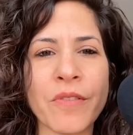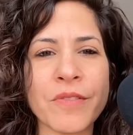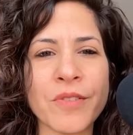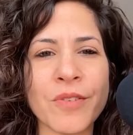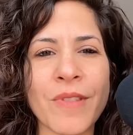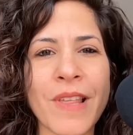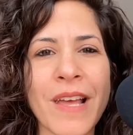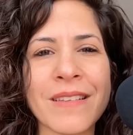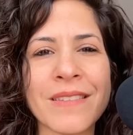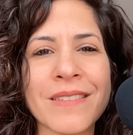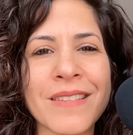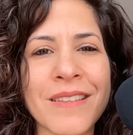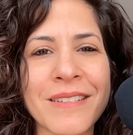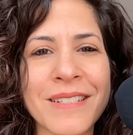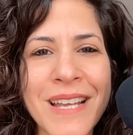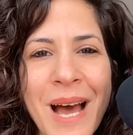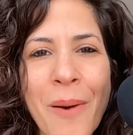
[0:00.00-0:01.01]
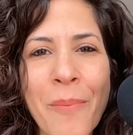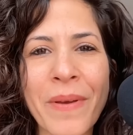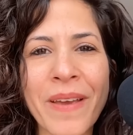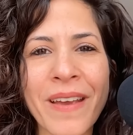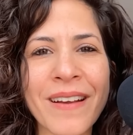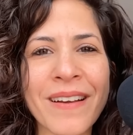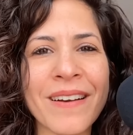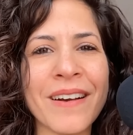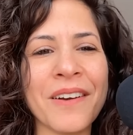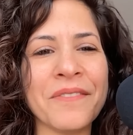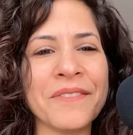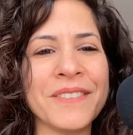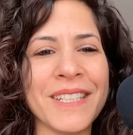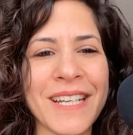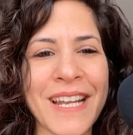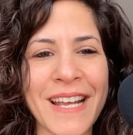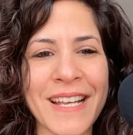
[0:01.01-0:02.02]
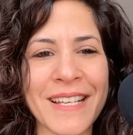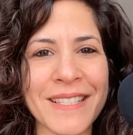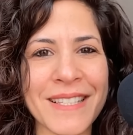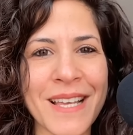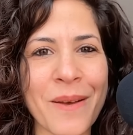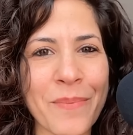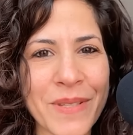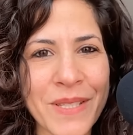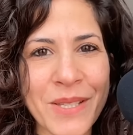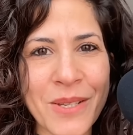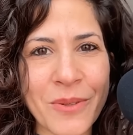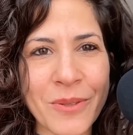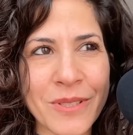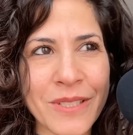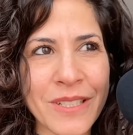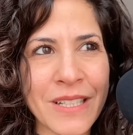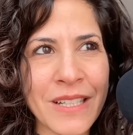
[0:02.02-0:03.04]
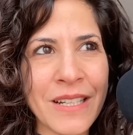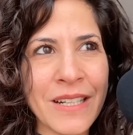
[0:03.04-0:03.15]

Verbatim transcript: So that's the topic of today's episode.